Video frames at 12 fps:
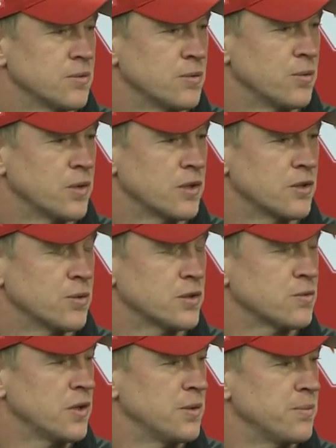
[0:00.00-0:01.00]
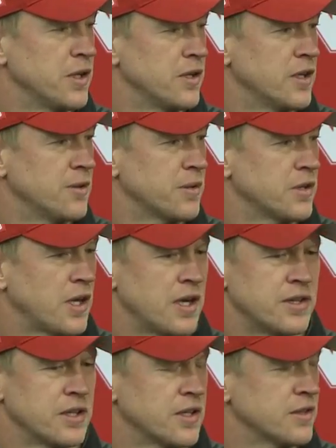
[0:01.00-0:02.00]
we want to do what's right by them, because I
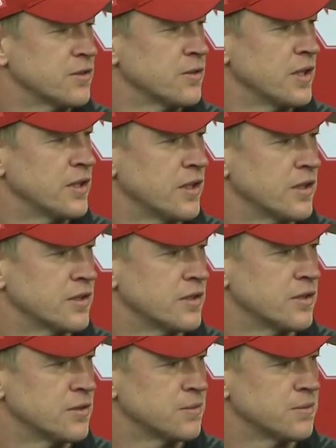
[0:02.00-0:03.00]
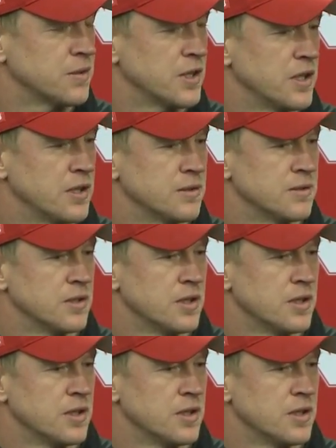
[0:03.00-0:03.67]
think that's the right thing to do. And